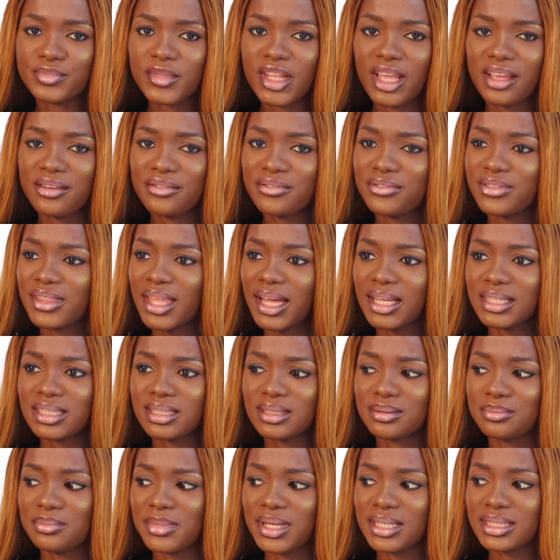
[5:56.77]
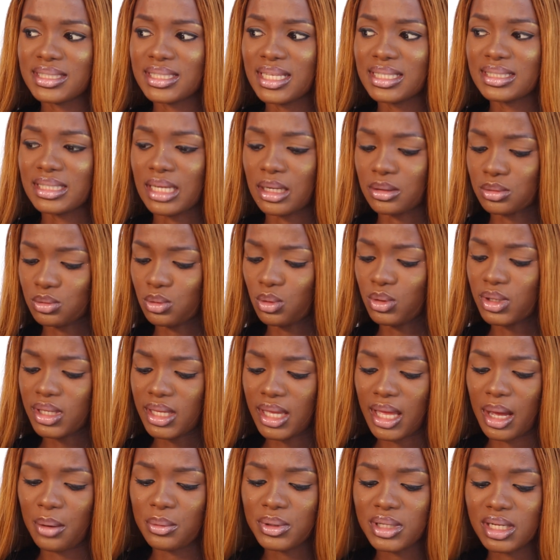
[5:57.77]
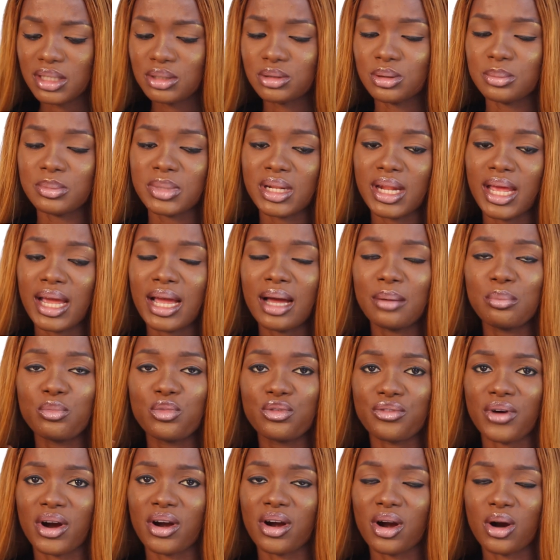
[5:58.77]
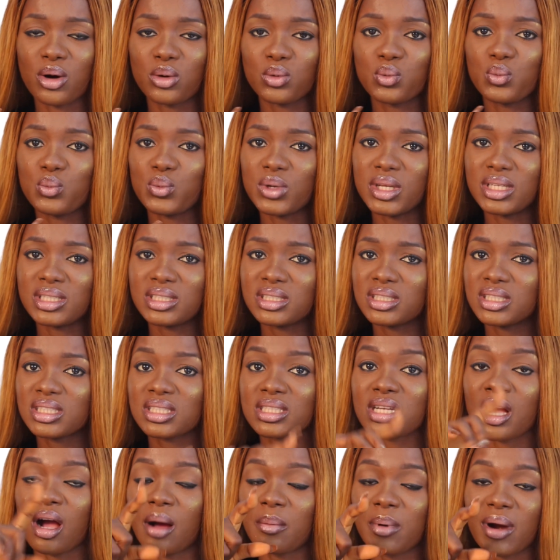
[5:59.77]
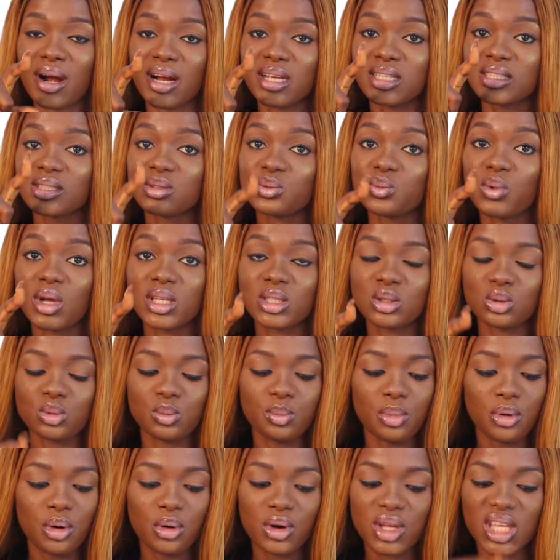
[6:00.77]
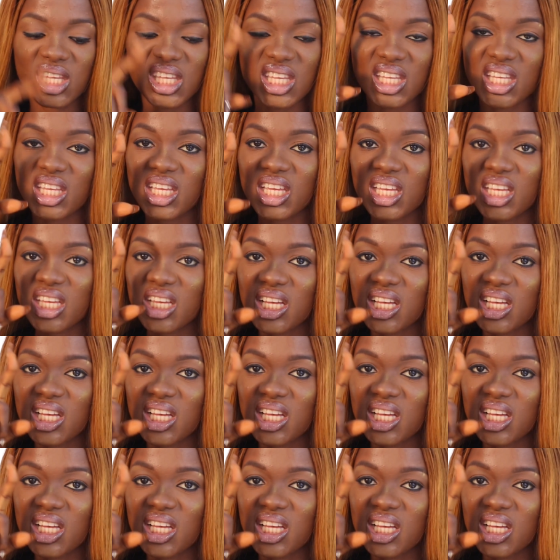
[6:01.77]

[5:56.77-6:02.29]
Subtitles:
if that makes sense at all. Yeah, I wanted something I can move around with. This camera is way too bulky